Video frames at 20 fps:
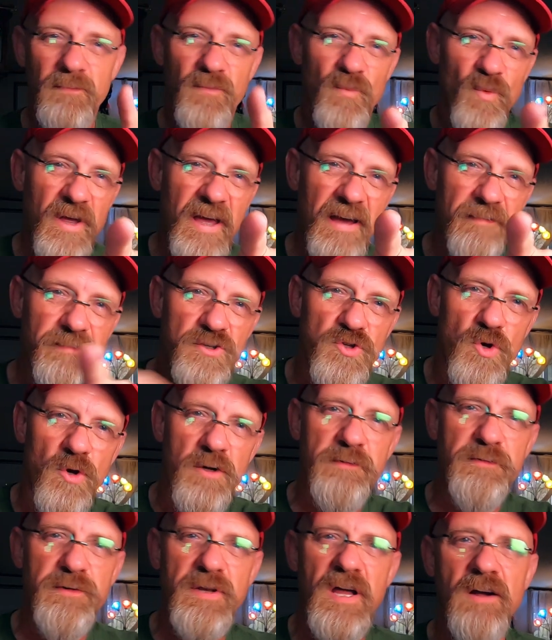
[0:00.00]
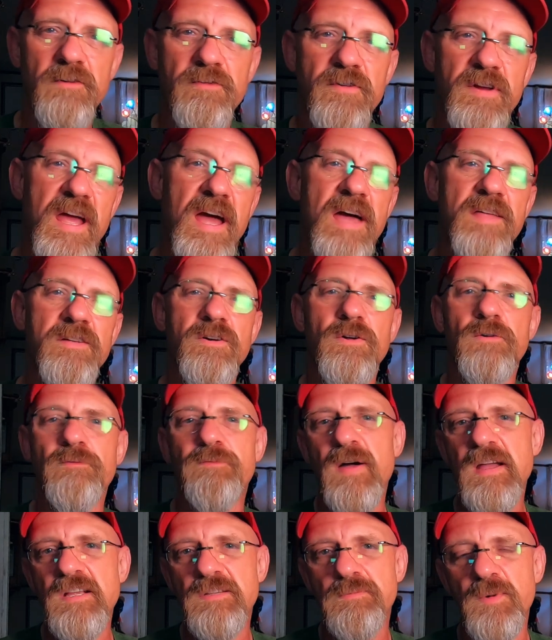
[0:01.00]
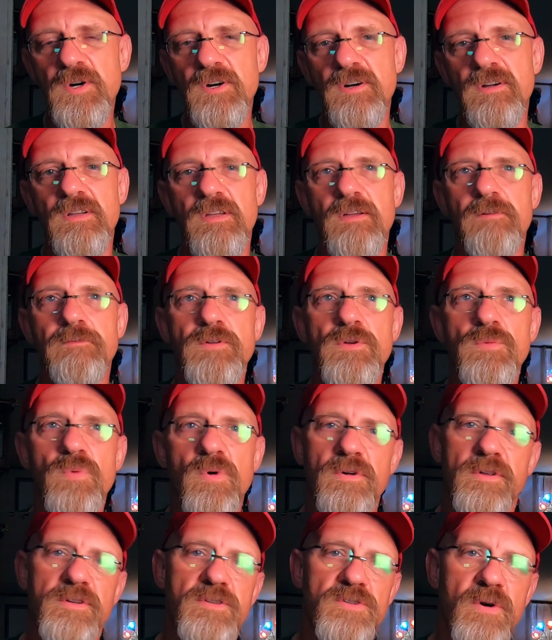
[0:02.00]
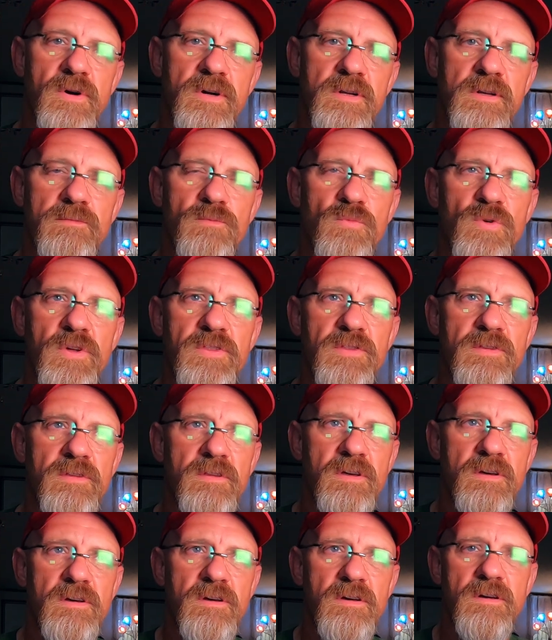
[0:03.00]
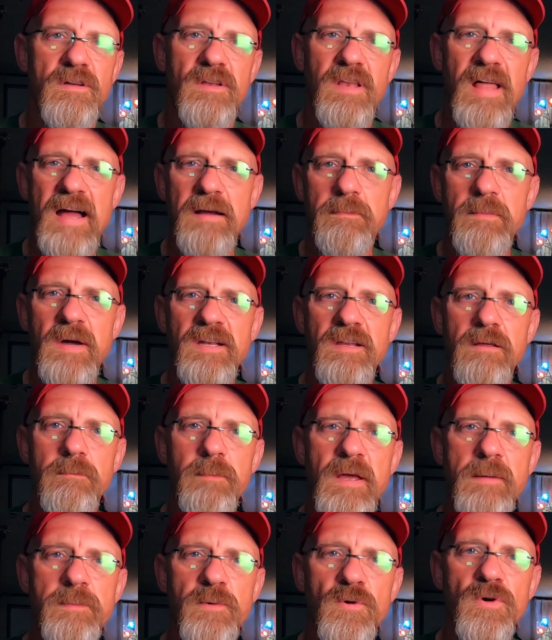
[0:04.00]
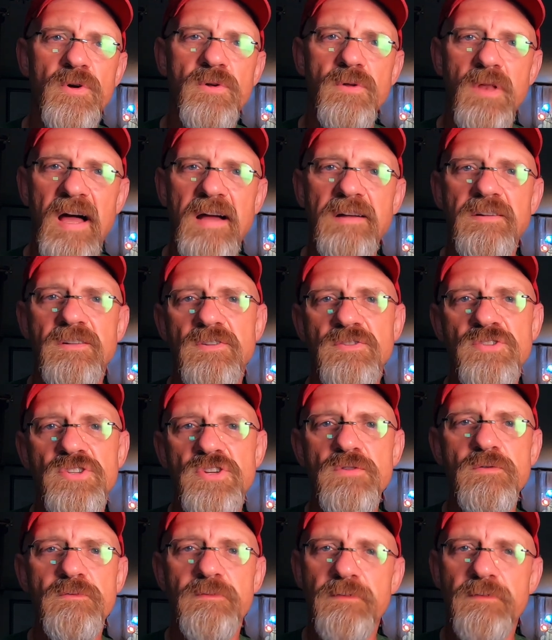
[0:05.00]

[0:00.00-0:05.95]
We have the Georgia Photographer Gathering on Facebook. If you want to join with the like-minded people who like to shoot